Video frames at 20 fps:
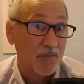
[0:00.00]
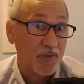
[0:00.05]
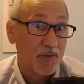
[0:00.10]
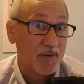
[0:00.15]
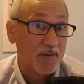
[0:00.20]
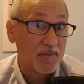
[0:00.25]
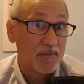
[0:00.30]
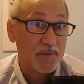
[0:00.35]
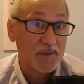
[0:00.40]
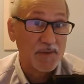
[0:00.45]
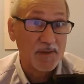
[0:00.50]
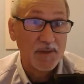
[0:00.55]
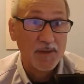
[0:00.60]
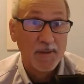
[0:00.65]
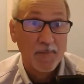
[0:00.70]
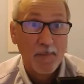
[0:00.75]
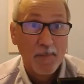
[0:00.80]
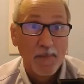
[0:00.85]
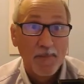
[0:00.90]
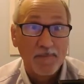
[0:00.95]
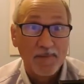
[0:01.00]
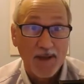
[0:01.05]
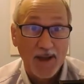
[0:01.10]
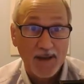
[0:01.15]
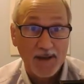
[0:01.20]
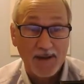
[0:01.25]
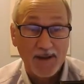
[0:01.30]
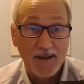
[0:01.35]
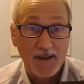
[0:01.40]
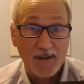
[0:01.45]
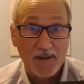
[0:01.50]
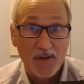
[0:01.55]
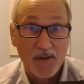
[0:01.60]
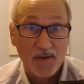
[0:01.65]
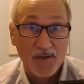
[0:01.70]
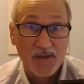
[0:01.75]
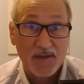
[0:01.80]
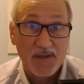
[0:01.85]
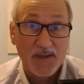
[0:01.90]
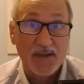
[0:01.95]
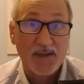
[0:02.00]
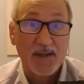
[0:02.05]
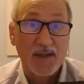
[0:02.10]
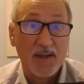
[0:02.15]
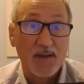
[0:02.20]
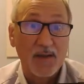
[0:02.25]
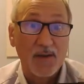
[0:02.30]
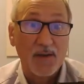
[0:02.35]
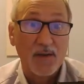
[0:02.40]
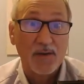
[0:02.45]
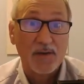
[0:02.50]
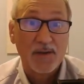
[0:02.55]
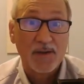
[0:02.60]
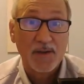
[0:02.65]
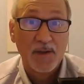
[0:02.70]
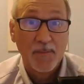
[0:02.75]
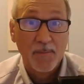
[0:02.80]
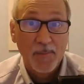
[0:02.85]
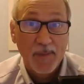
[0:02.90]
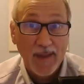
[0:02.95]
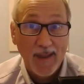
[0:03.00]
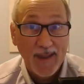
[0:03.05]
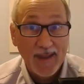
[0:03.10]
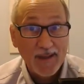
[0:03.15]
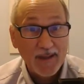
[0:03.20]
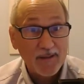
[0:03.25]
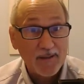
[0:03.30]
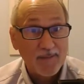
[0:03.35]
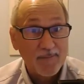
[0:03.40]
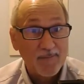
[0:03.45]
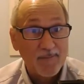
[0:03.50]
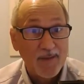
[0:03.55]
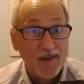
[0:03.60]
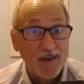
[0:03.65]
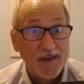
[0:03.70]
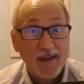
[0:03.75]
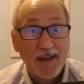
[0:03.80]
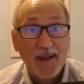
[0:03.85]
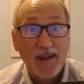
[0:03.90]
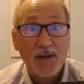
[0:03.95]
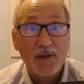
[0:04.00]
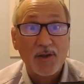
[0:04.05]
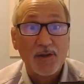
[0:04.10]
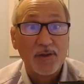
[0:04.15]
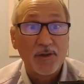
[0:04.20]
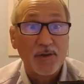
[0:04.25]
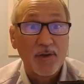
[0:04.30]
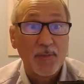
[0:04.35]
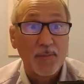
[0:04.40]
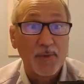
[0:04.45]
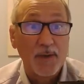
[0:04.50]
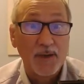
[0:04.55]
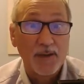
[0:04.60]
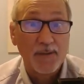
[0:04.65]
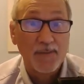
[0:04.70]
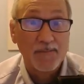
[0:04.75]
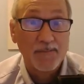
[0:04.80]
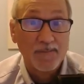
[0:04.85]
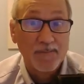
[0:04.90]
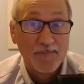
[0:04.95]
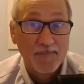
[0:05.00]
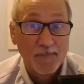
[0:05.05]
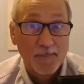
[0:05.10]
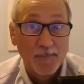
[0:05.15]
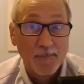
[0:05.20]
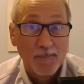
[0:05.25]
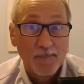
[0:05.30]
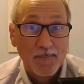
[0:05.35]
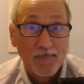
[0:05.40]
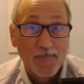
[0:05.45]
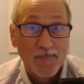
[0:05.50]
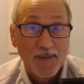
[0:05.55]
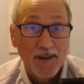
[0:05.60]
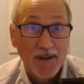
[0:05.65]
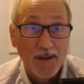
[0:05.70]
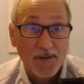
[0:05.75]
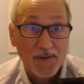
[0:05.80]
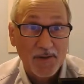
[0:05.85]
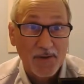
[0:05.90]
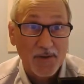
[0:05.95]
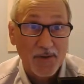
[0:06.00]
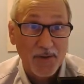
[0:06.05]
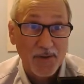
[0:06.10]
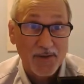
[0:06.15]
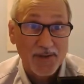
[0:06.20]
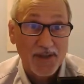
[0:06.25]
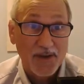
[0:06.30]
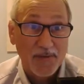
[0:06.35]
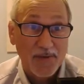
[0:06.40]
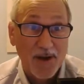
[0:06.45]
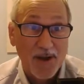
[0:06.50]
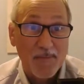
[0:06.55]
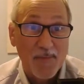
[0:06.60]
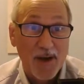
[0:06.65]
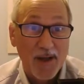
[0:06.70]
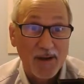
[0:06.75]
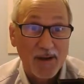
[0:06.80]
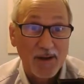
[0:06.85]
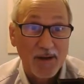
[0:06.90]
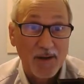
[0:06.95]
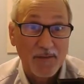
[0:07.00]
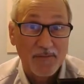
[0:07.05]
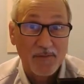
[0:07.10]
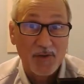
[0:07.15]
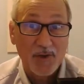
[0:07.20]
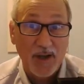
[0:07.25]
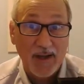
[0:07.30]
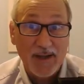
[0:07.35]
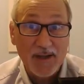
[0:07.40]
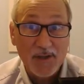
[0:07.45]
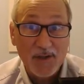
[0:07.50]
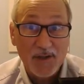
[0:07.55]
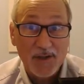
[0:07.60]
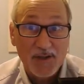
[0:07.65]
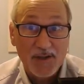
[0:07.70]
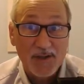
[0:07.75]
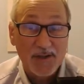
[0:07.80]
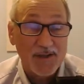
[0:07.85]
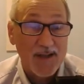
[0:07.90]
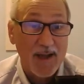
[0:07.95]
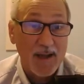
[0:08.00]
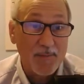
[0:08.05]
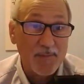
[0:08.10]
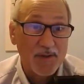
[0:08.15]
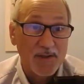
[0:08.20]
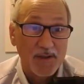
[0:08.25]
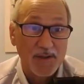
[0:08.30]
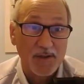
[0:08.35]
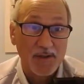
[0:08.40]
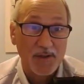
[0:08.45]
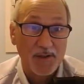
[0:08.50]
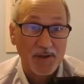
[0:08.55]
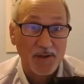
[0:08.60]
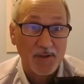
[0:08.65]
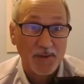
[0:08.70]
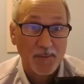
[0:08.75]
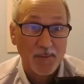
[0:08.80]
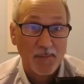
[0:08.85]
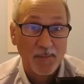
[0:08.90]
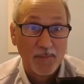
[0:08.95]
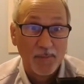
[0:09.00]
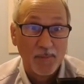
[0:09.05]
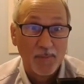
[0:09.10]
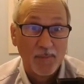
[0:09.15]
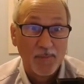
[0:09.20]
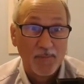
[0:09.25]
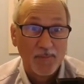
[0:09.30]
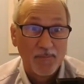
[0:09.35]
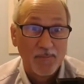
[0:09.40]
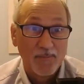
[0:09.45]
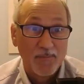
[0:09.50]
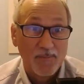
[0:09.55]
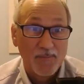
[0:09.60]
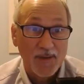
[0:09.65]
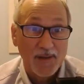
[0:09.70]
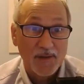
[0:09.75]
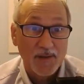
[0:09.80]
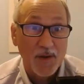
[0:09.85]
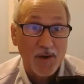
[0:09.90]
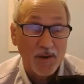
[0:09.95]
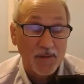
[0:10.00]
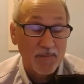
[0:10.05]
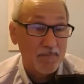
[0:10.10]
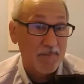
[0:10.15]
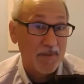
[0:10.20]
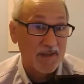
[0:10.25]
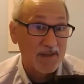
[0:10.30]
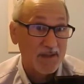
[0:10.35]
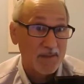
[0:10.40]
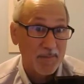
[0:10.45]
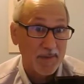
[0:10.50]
rhythms, dotted eighth notes, 16th notes, and an occasional triplet. Also notice that Rachmaninoff changes the time signature. That's called mixed